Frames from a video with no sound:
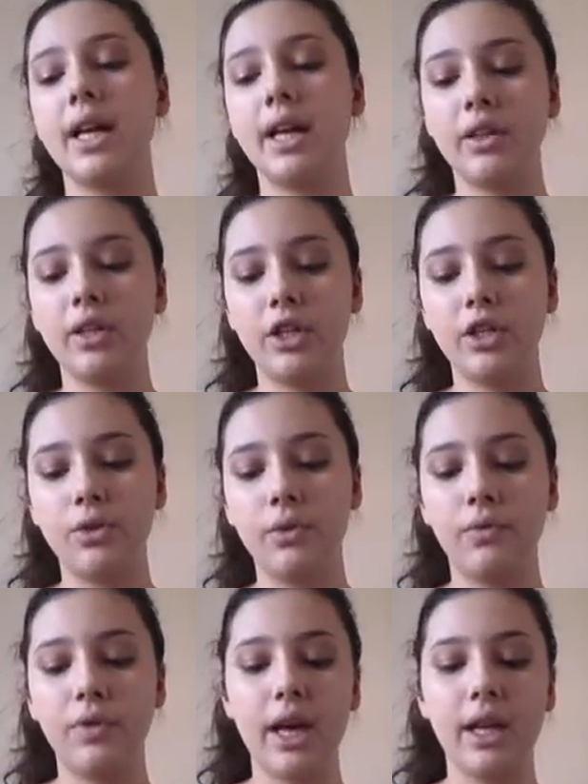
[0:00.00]
taking the
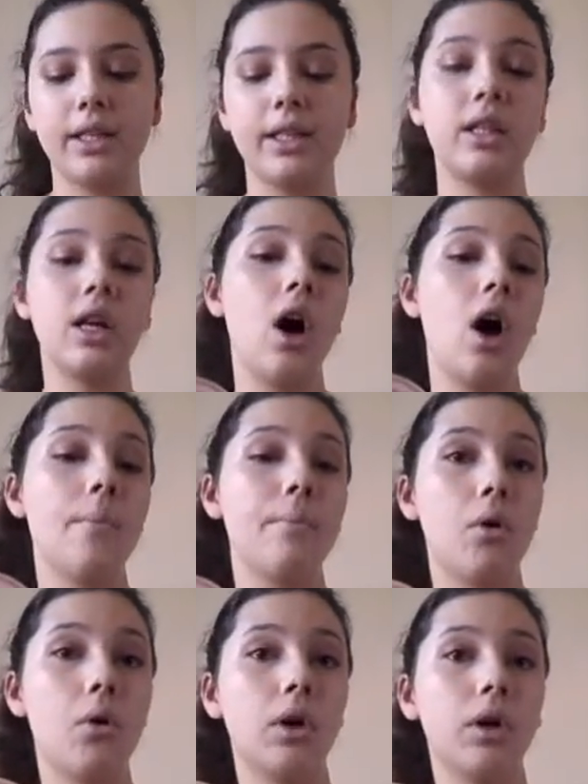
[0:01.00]
Too Faced
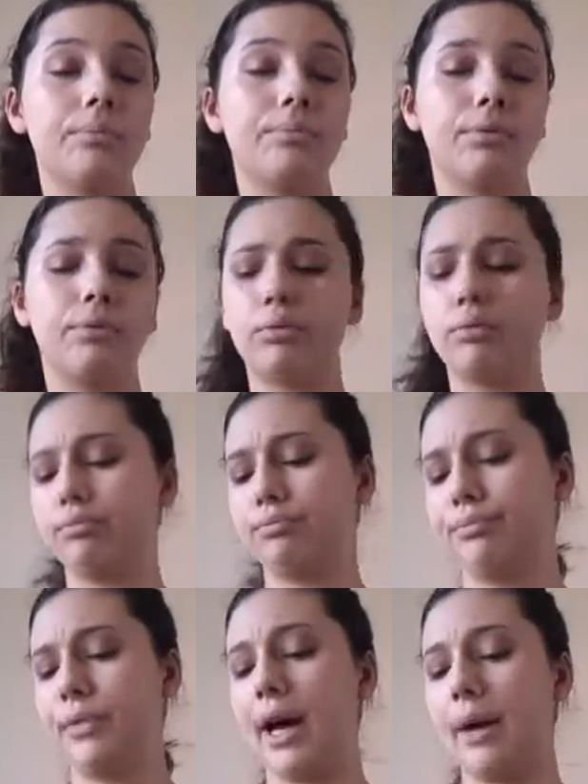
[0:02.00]

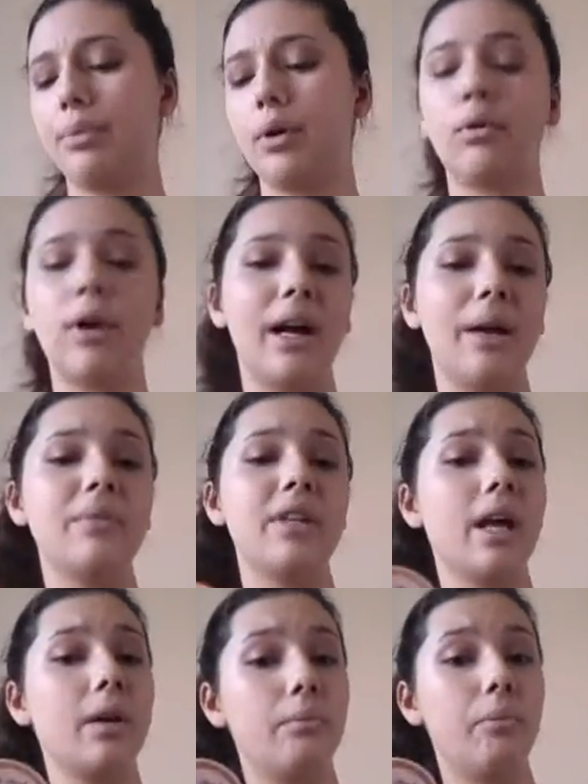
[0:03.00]

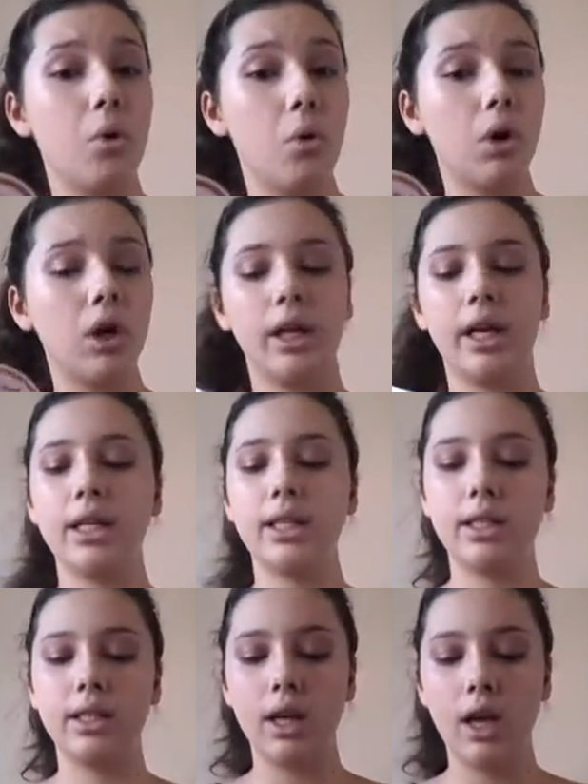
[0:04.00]
Primed and
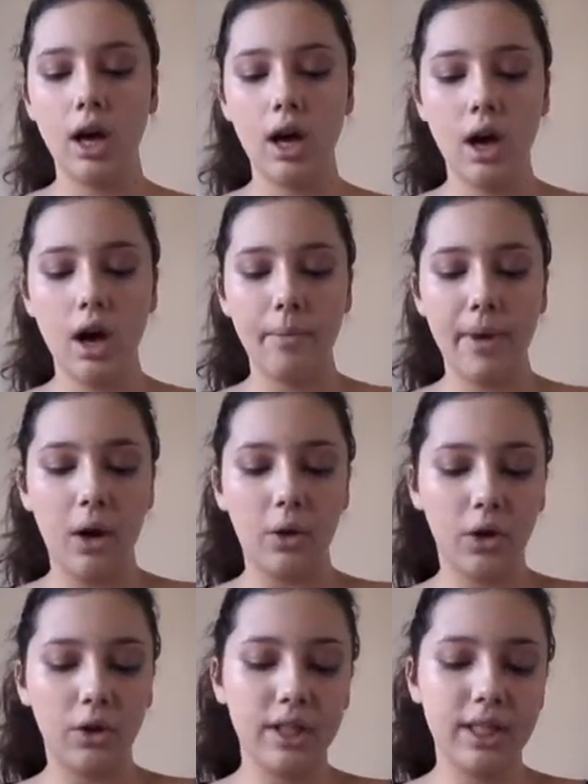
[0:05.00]
Poreless
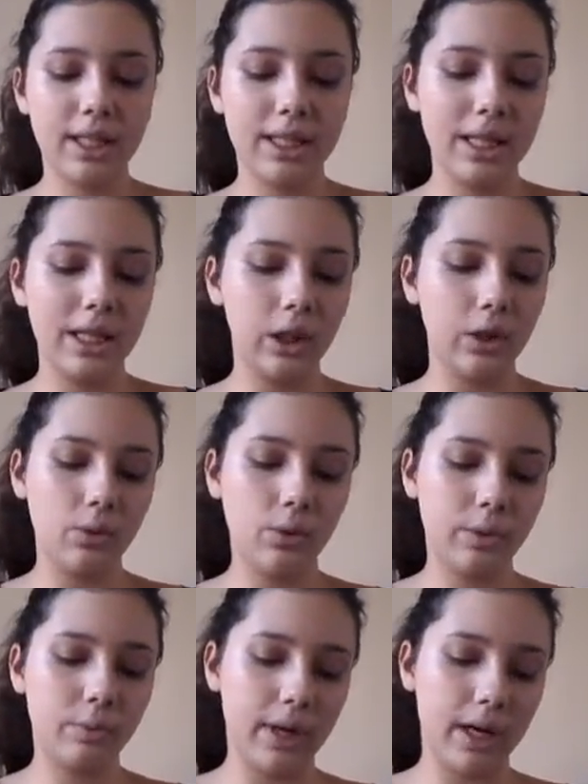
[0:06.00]
powder. This is the
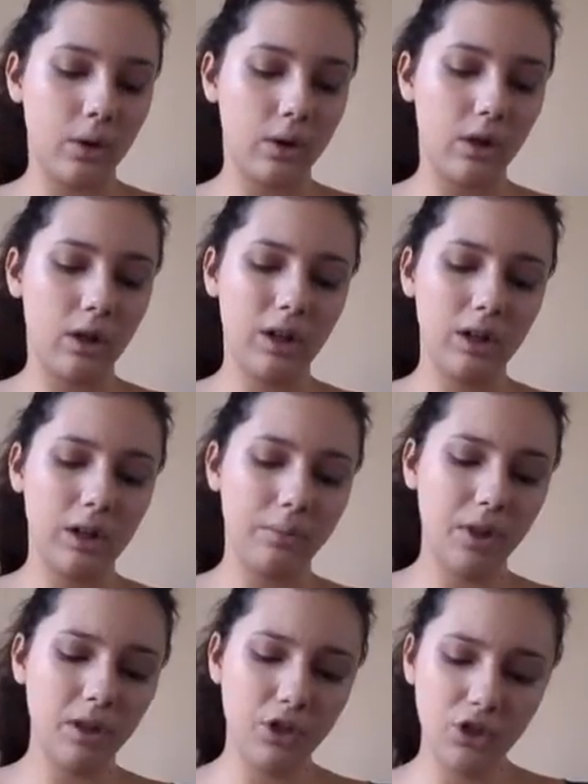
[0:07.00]
loose powder.
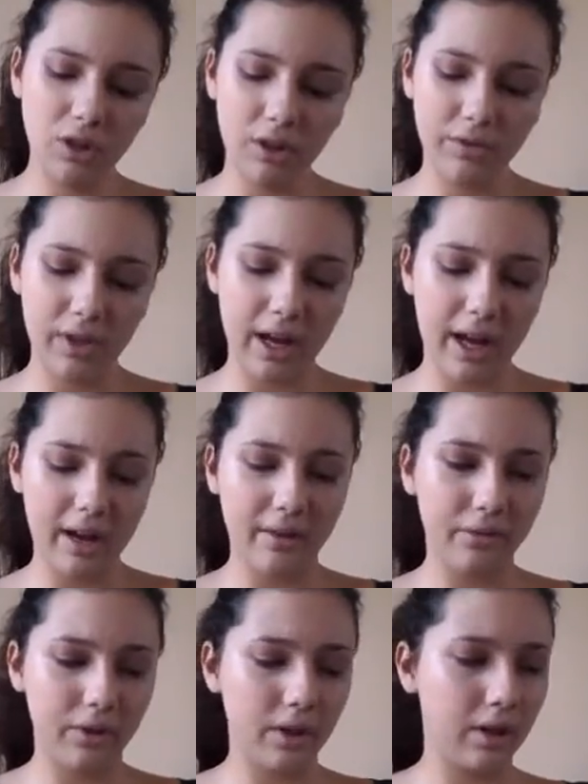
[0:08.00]
I'm not sure if they
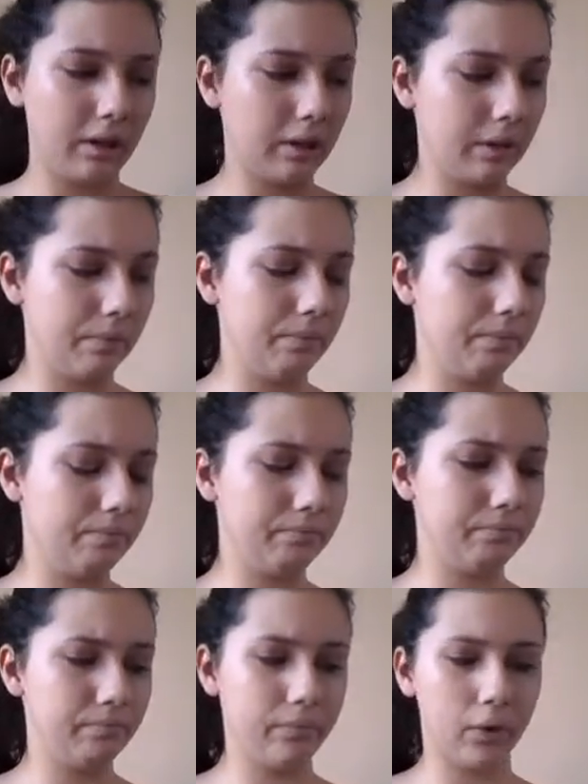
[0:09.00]
have a
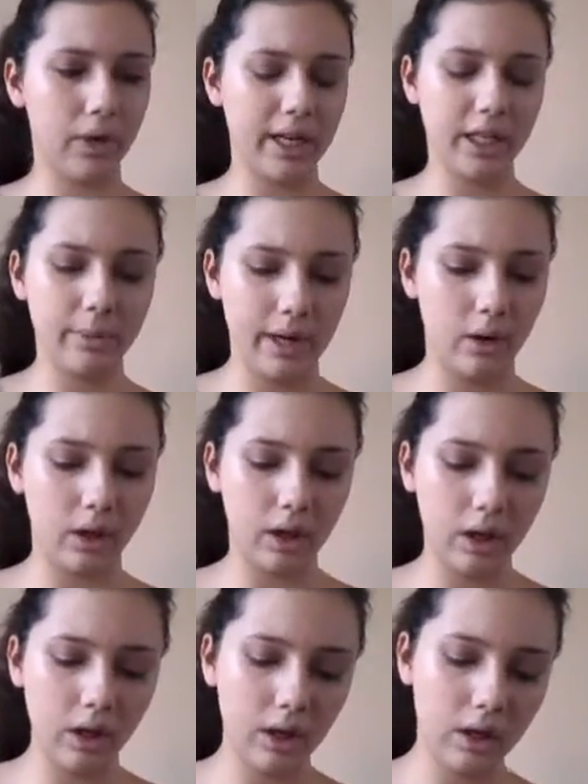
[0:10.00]
pressed powder.